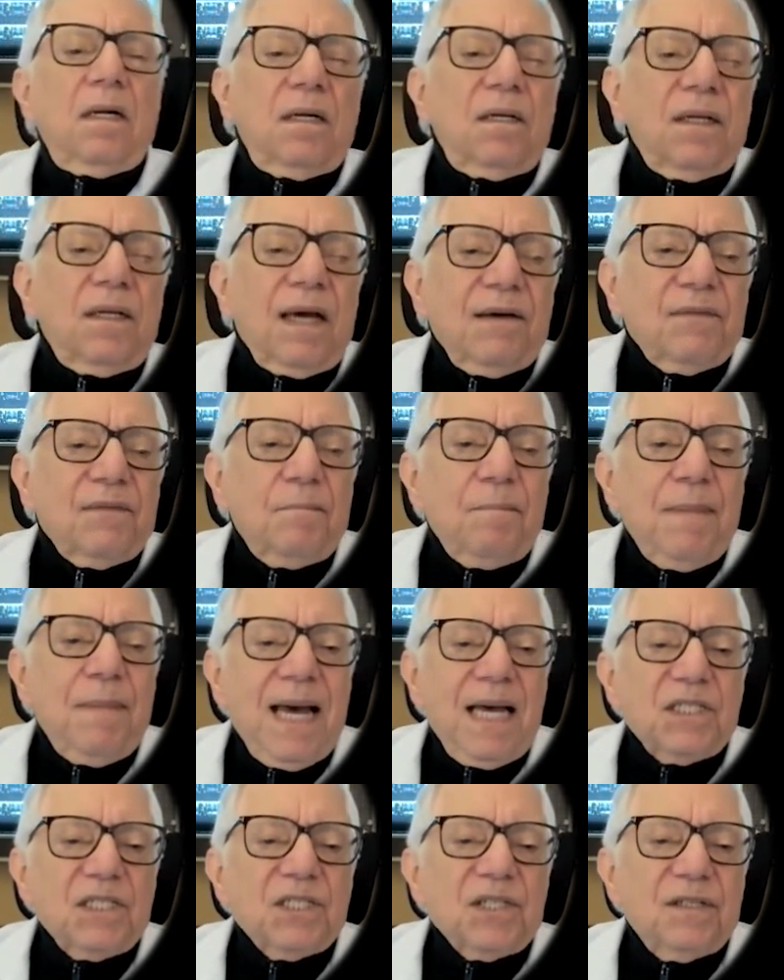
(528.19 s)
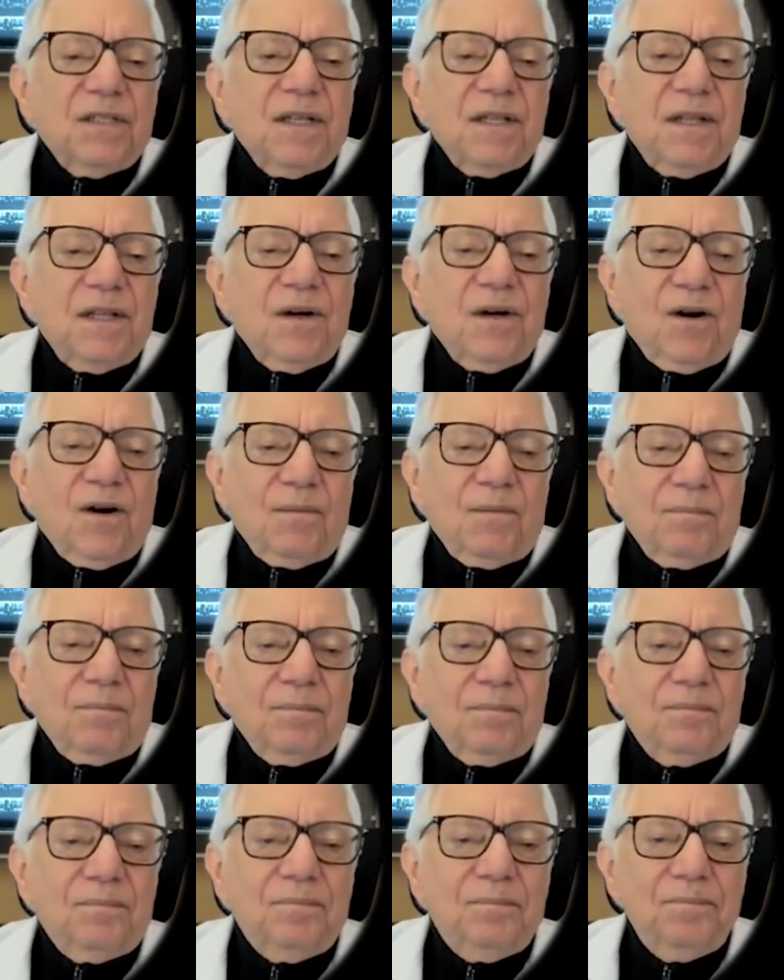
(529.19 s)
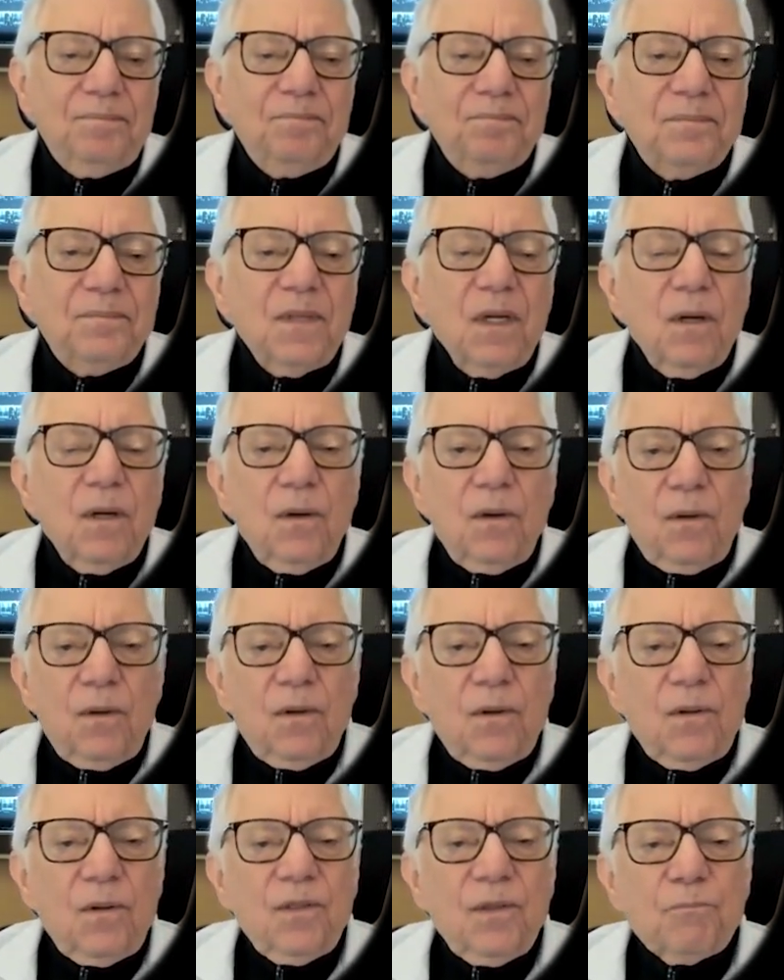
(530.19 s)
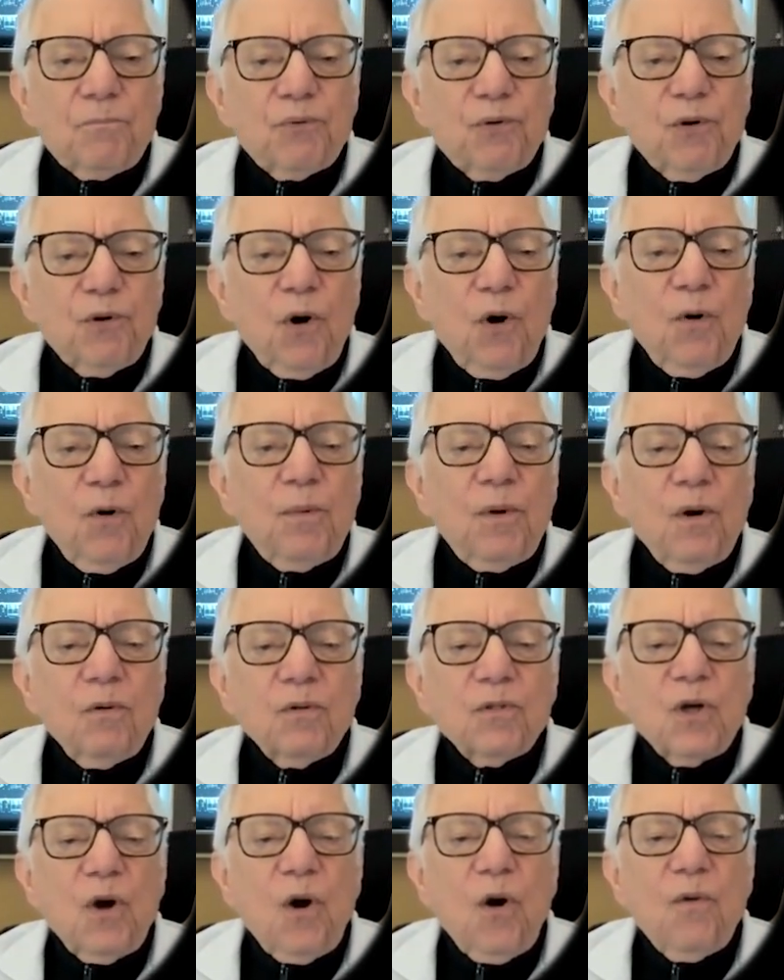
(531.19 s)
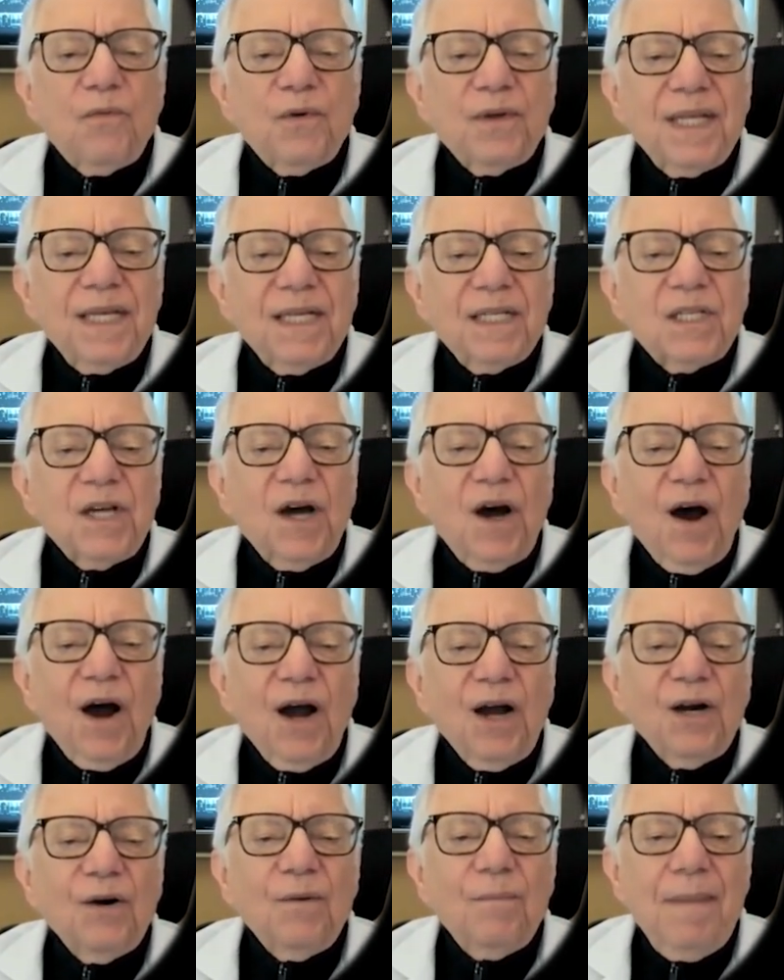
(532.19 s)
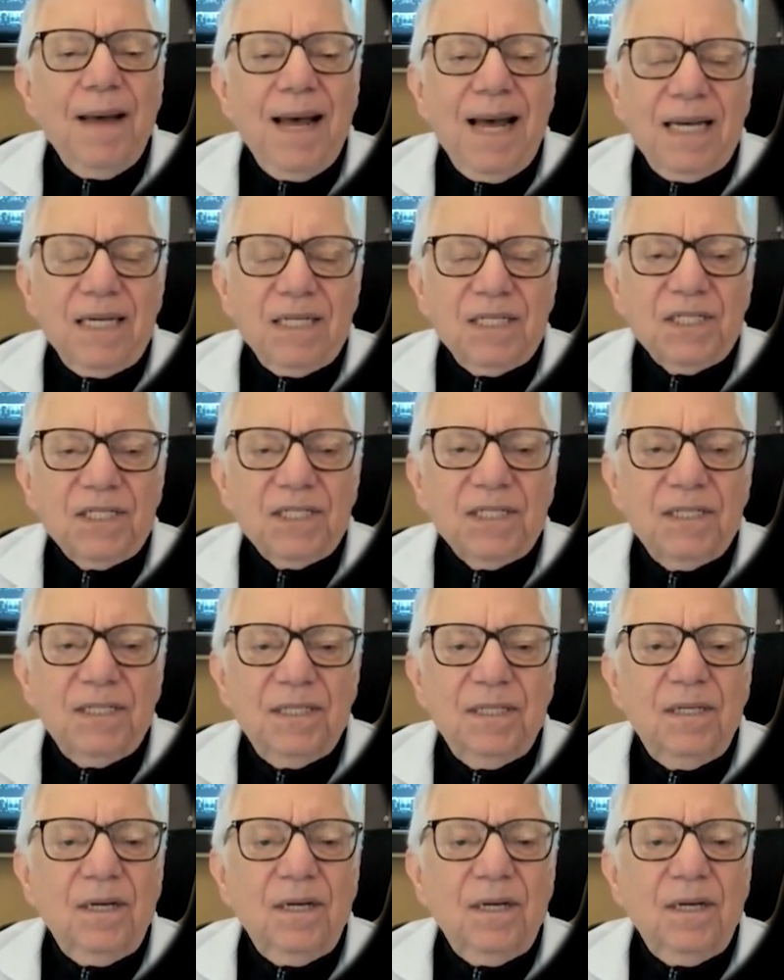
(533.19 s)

You have a mass under the arm. The probe goes over the entire mass.